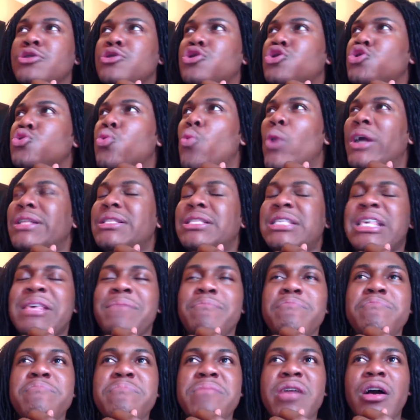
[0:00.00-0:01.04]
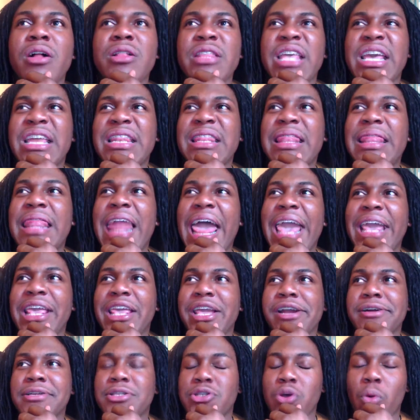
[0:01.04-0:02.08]
20 million light
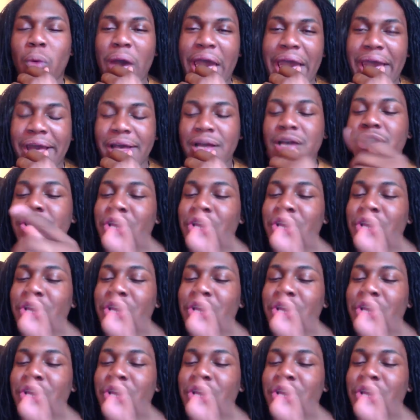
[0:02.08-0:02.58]
years away.